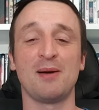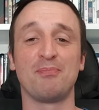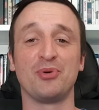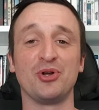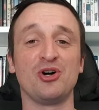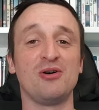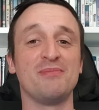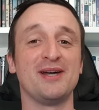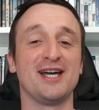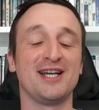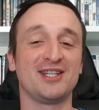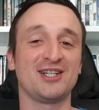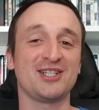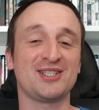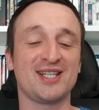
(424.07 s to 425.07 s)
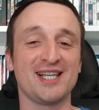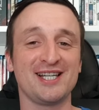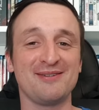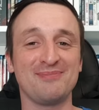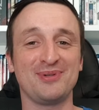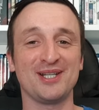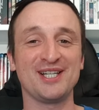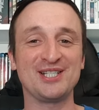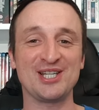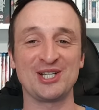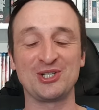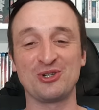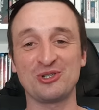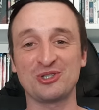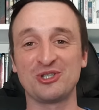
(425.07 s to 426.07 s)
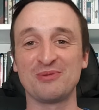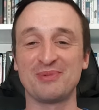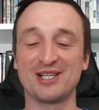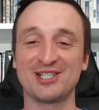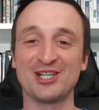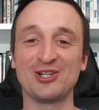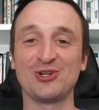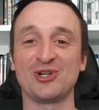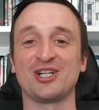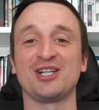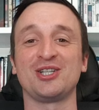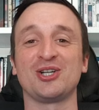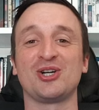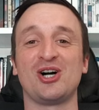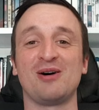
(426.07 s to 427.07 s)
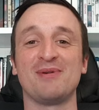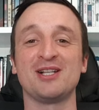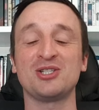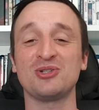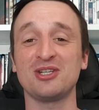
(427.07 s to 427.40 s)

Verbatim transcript: a brutal murder is taking place and you're too busy looking at the comments,